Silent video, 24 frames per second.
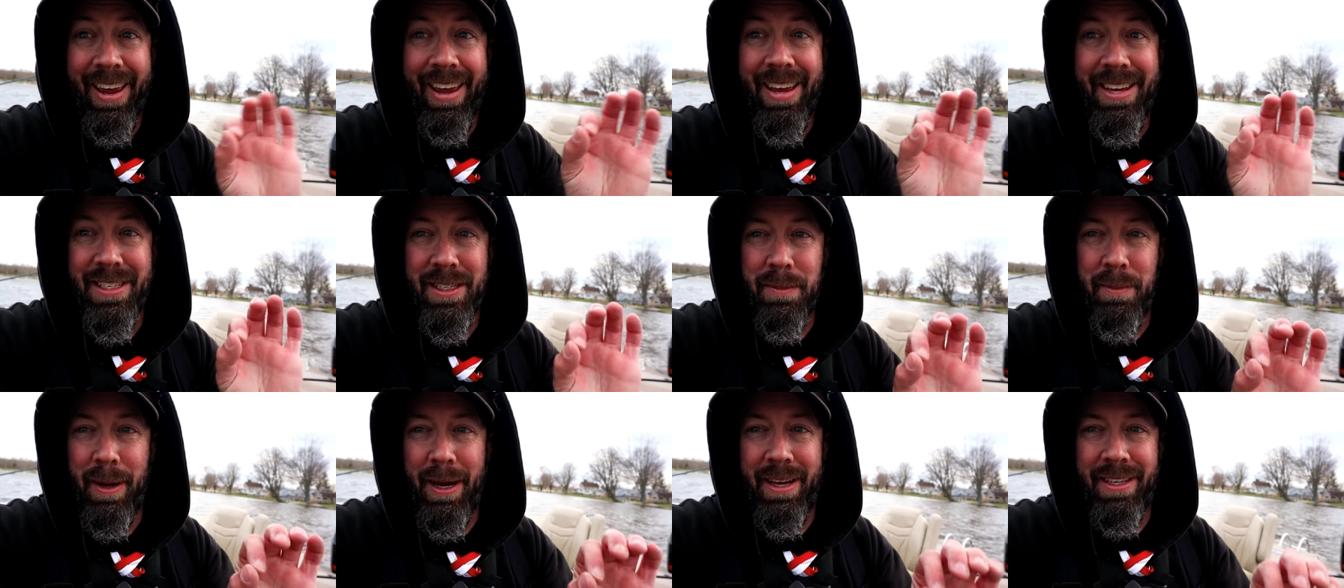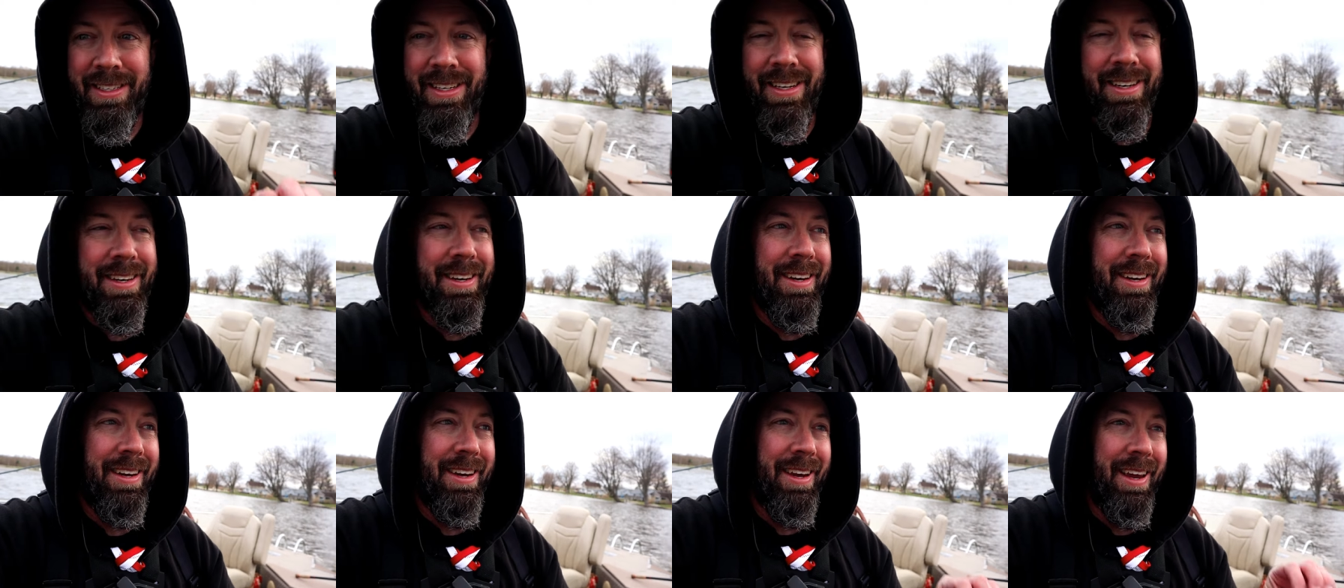is
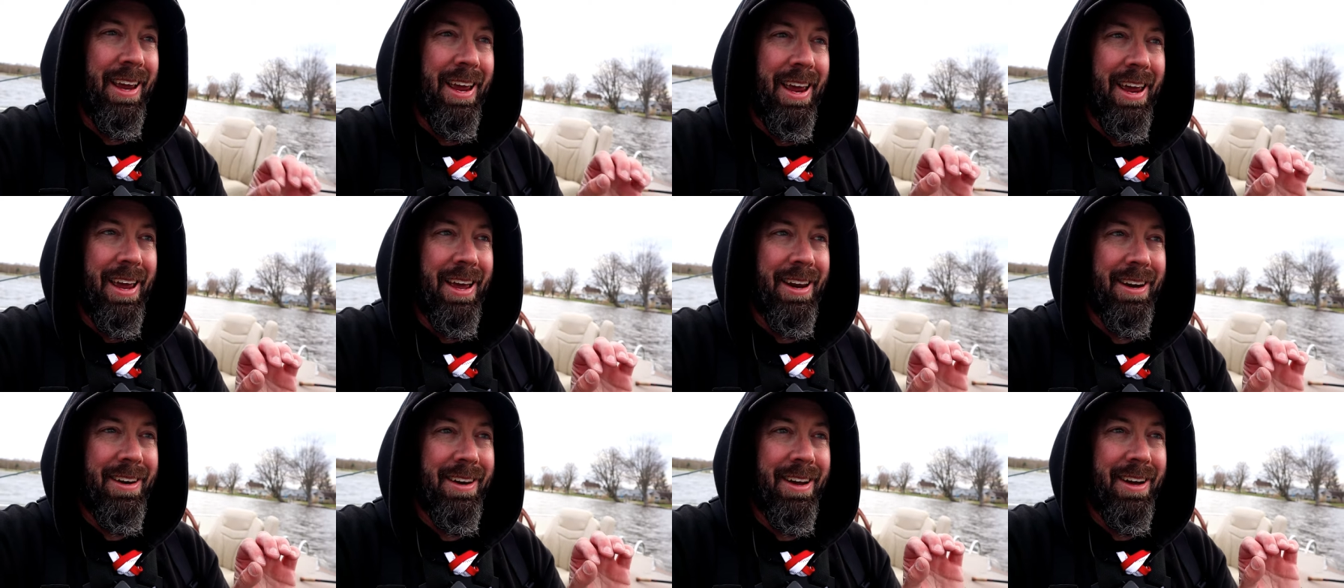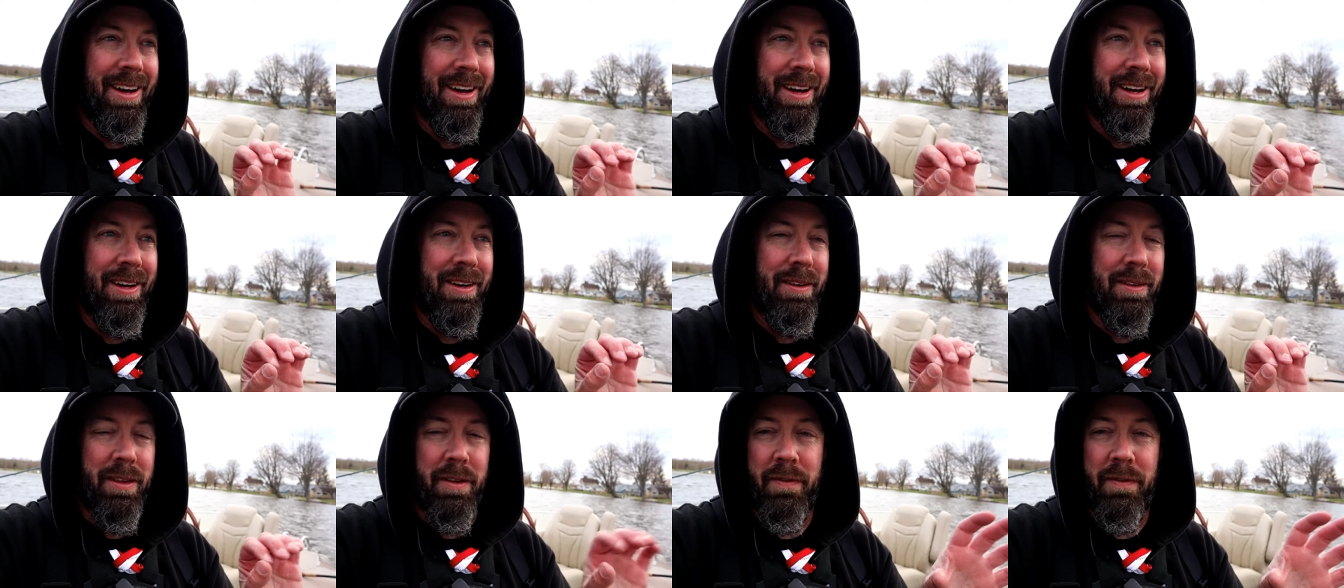amazing and uh,